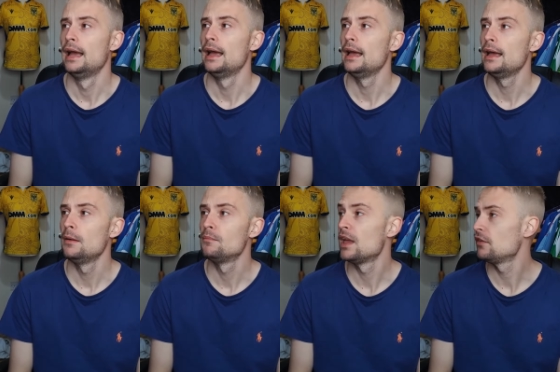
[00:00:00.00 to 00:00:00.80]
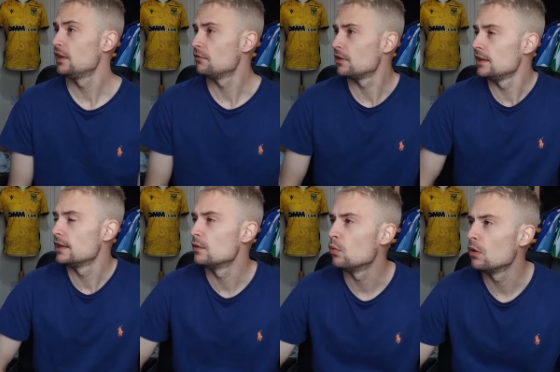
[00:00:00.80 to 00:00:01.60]
That's it, really.
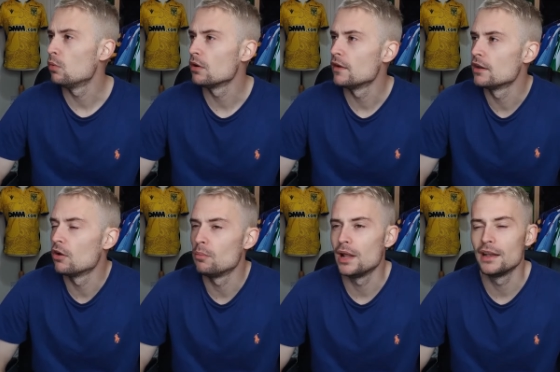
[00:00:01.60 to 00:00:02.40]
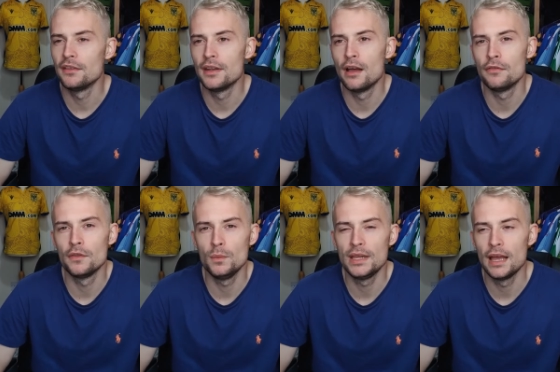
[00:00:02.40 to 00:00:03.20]
What have I got planned now for
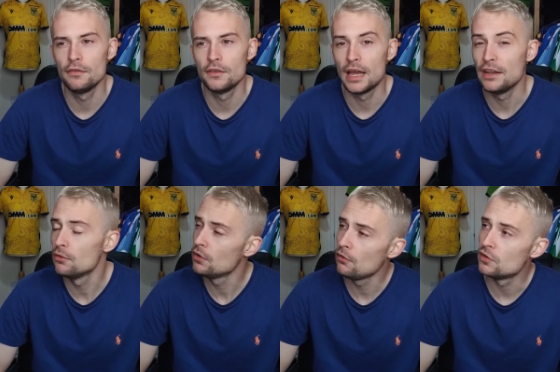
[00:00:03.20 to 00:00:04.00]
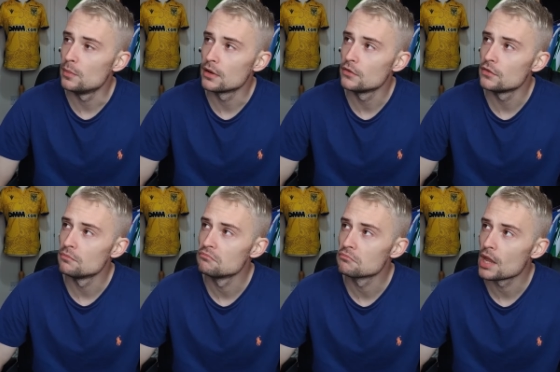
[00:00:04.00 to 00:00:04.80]
the week after? I don't know, to be honest.
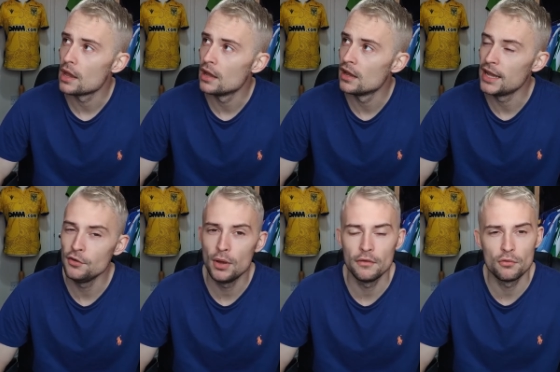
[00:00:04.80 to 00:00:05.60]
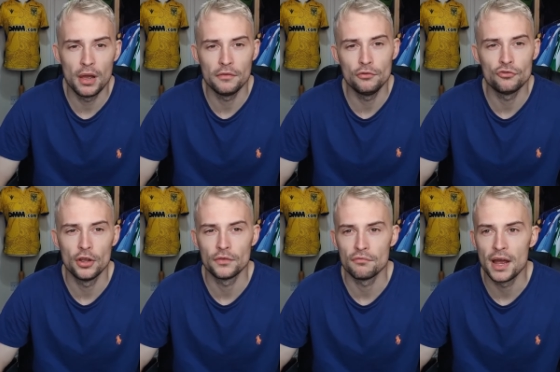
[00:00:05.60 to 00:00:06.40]
I do have quite a few
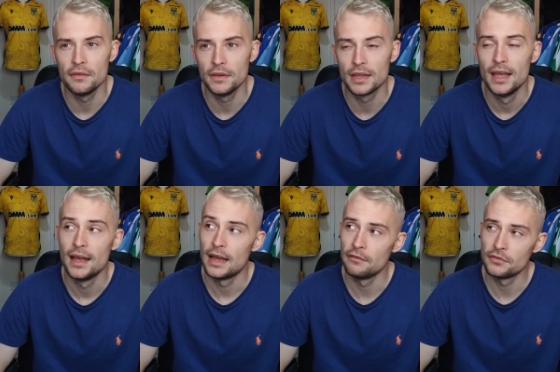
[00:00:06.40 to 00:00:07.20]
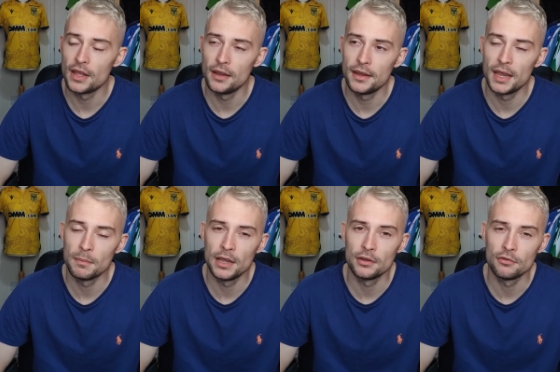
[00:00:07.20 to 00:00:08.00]
shirts arriving. I've started getting
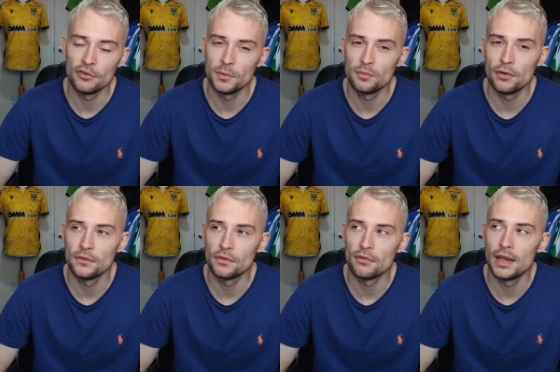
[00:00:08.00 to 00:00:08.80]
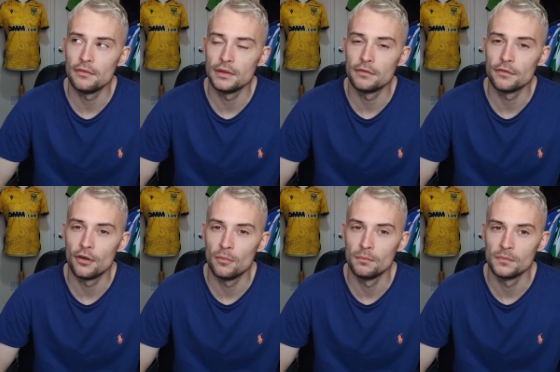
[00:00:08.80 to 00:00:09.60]
my Christmas presents arriving
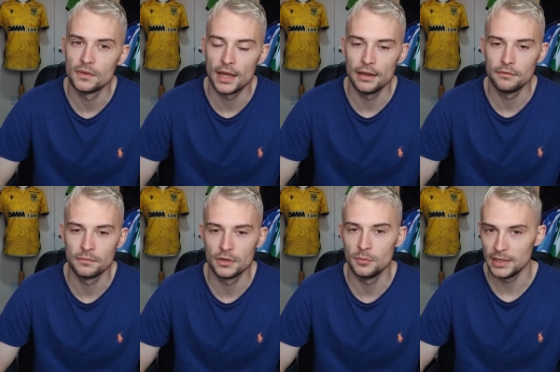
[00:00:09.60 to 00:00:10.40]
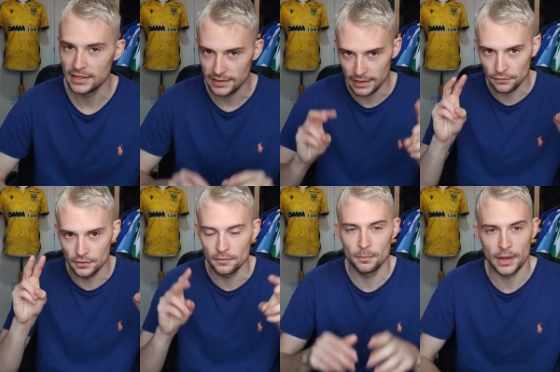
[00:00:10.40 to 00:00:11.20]
from that I'm going to be
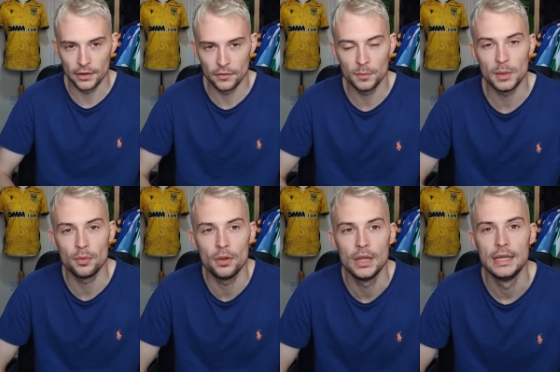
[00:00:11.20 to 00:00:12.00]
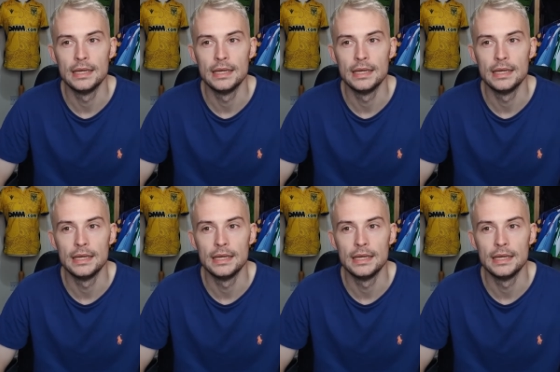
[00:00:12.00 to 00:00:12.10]
gifted by other people.